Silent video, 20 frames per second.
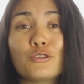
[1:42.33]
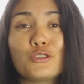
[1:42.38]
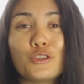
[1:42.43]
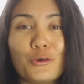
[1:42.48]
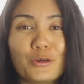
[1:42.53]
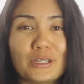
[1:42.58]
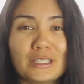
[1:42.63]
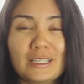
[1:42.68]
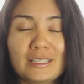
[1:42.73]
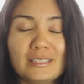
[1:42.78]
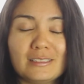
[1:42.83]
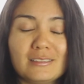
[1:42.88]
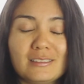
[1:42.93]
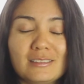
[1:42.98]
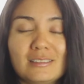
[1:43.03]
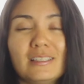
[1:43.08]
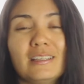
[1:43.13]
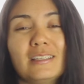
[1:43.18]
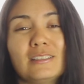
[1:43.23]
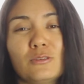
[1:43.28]
So
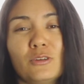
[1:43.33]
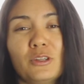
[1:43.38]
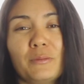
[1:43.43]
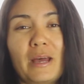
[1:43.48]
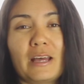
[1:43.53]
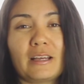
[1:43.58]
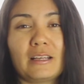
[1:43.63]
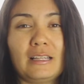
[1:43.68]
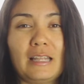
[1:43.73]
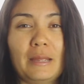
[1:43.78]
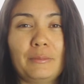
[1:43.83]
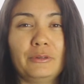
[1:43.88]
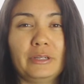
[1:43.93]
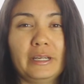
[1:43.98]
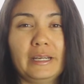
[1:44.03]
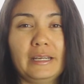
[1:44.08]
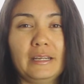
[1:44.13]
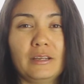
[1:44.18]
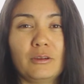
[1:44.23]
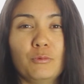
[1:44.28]
it's all about
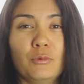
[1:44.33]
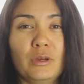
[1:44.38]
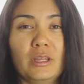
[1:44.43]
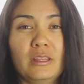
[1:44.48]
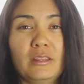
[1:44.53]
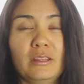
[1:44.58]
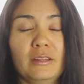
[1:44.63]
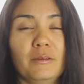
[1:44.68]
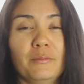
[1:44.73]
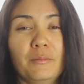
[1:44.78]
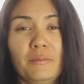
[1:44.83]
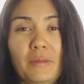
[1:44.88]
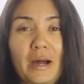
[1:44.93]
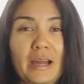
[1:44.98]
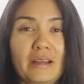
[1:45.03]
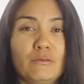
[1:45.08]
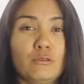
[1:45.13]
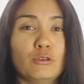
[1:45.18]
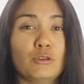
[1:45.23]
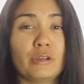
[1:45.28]
collaborating with
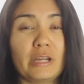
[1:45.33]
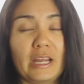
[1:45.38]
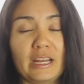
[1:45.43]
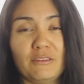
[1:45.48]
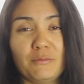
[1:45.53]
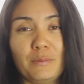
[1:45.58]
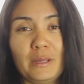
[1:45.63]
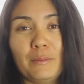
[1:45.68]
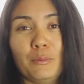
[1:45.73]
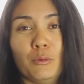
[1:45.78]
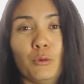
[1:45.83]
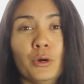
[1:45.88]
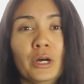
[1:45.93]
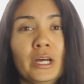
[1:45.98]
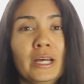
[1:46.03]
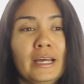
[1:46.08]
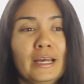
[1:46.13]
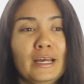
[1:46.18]
mindful creative people.